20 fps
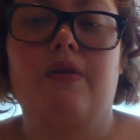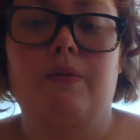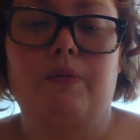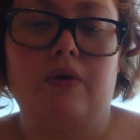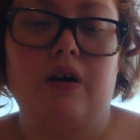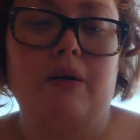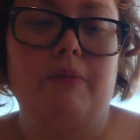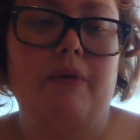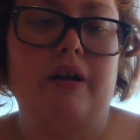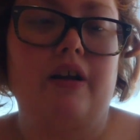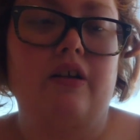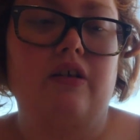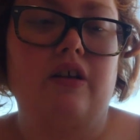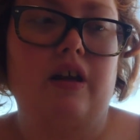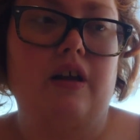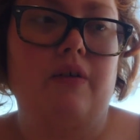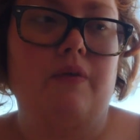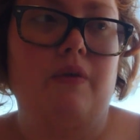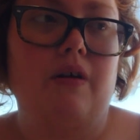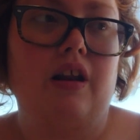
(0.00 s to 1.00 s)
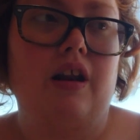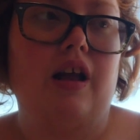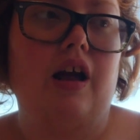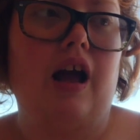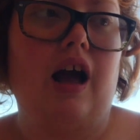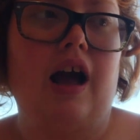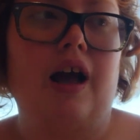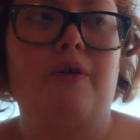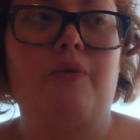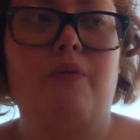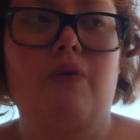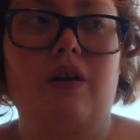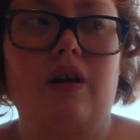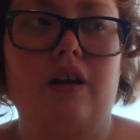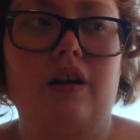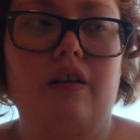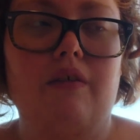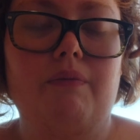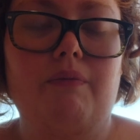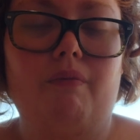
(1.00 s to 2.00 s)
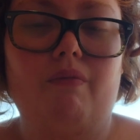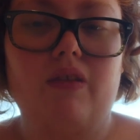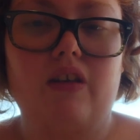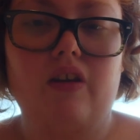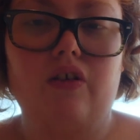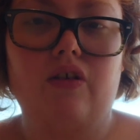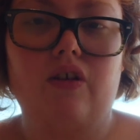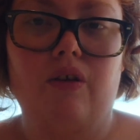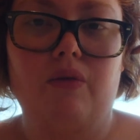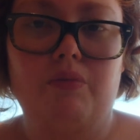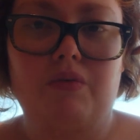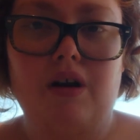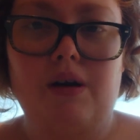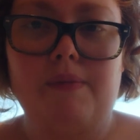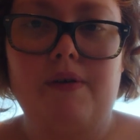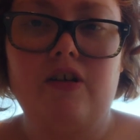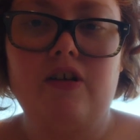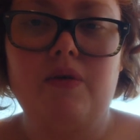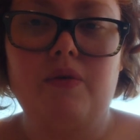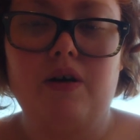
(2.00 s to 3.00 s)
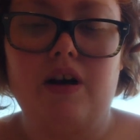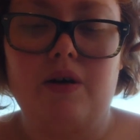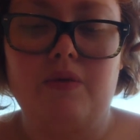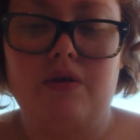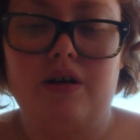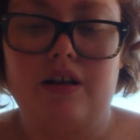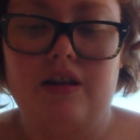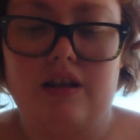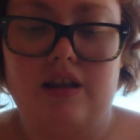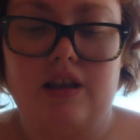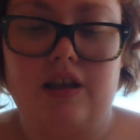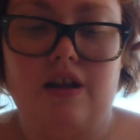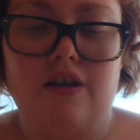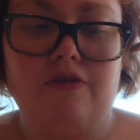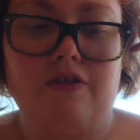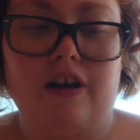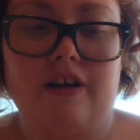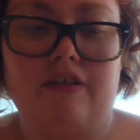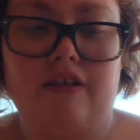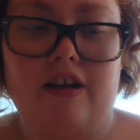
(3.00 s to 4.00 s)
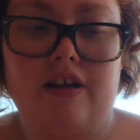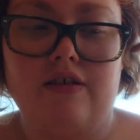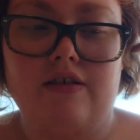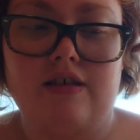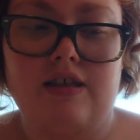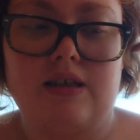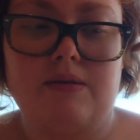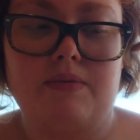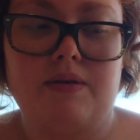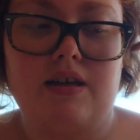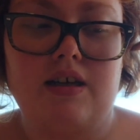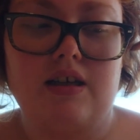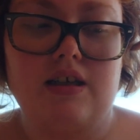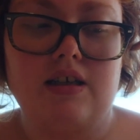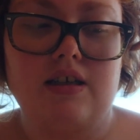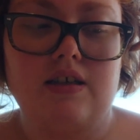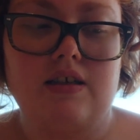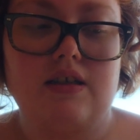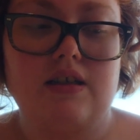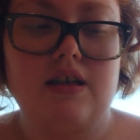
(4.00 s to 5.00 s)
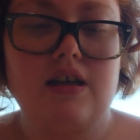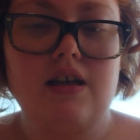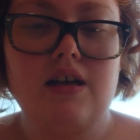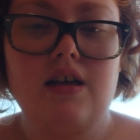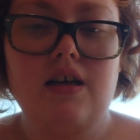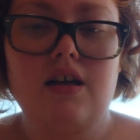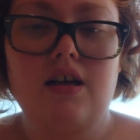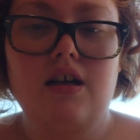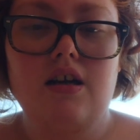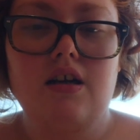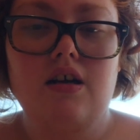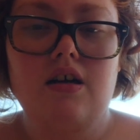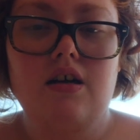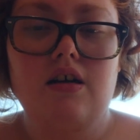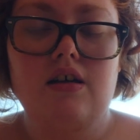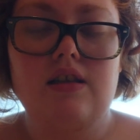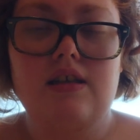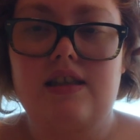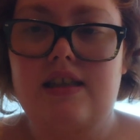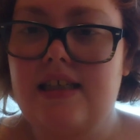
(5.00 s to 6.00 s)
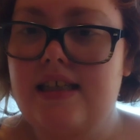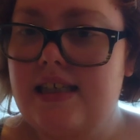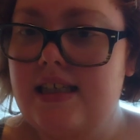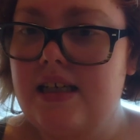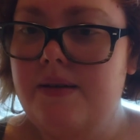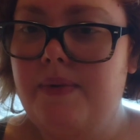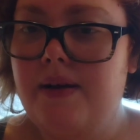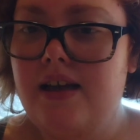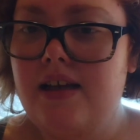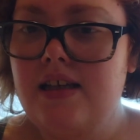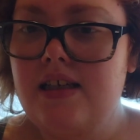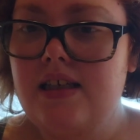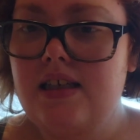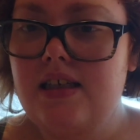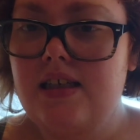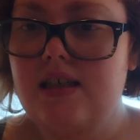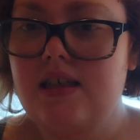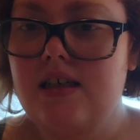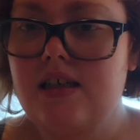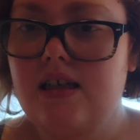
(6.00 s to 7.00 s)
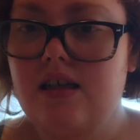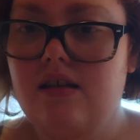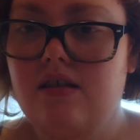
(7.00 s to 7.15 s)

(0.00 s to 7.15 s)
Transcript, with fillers: is primarily what I want so primarily what I want the Red Tails to be is Disney based.